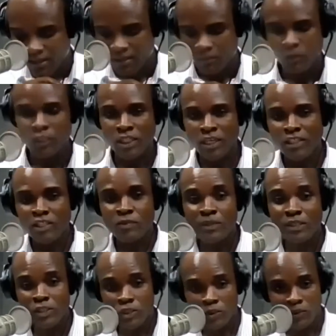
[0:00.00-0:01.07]
Which leads
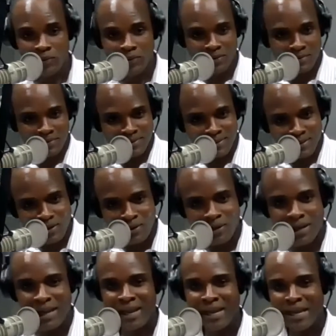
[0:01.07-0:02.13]
me to,
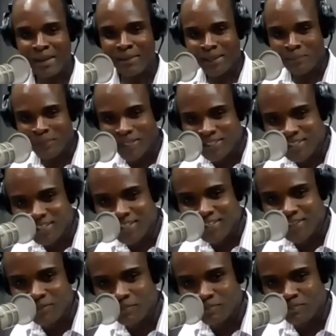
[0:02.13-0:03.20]
I'm getting
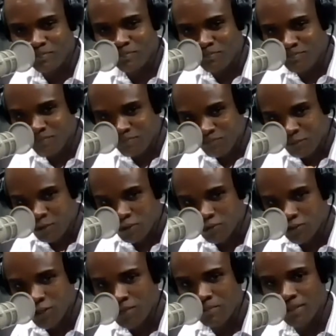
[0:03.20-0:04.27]
it. You're
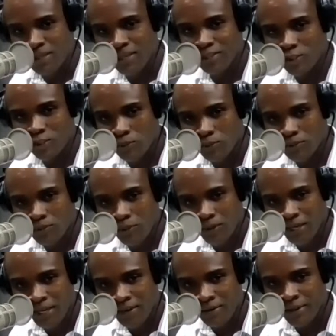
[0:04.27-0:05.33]
drawing me into your
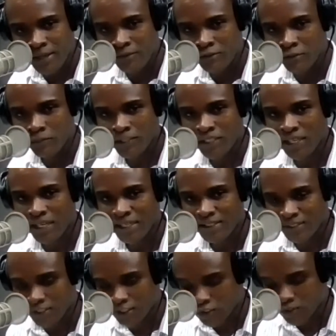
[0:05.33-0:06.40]
area of
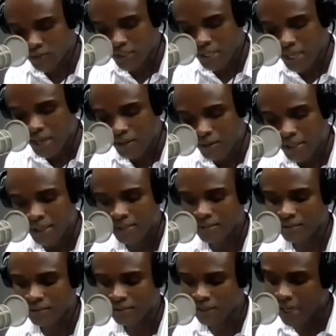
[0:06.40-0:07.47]
specialization now,
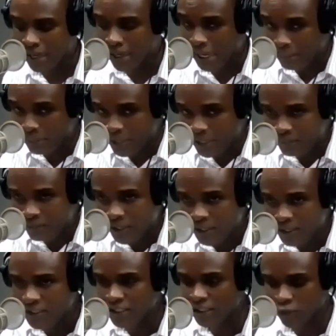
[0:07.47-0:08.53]
and I believe the
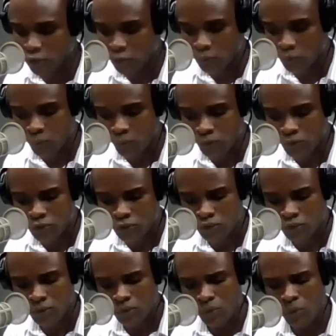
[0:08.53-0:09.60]
listener too would want to
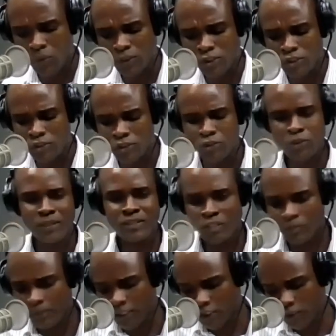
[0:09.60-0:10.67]
know, what do you do as a
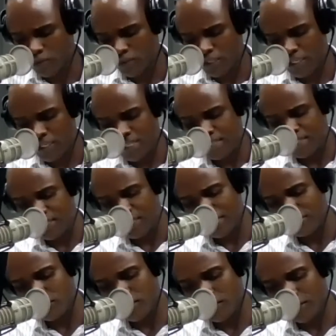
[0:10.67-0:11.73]
special need
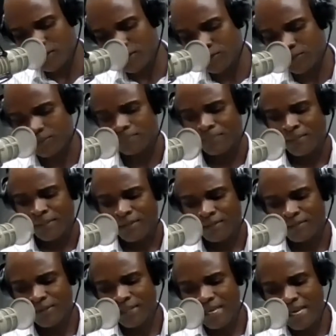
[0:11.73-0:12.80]
educator
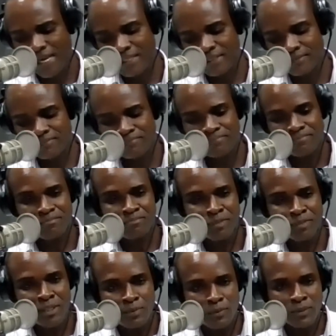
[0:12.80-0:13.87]
regarding
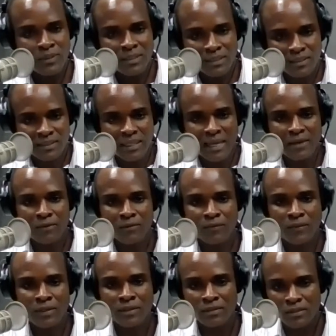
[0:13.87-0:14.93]
people with this kind of
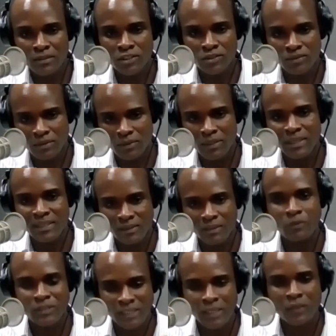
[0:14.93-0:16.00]
condition?
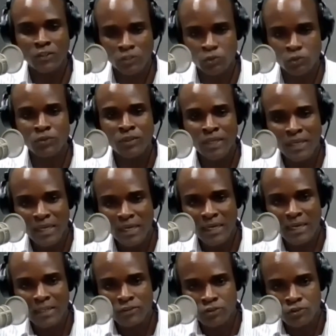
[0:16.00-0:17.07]
Take us through
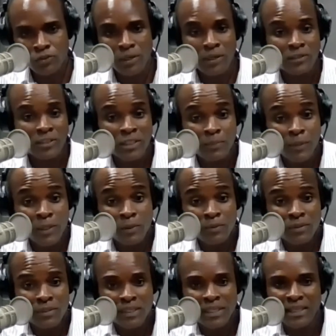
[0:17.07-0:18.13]
a typical
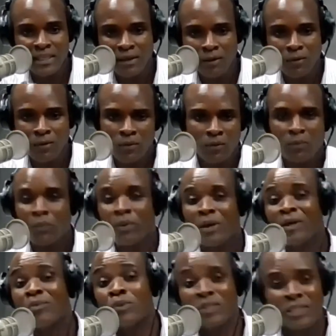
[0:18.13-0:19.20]
day or
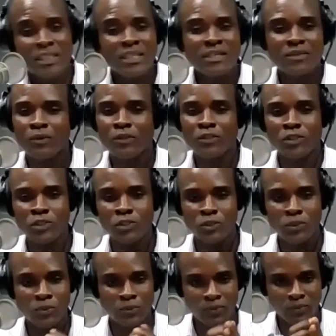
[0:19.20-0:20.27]
a routine, what you
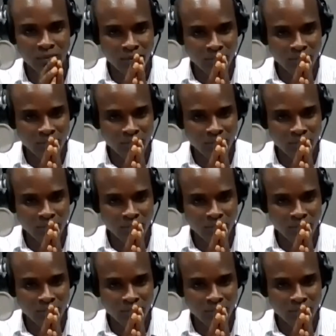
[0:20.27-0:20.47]
do.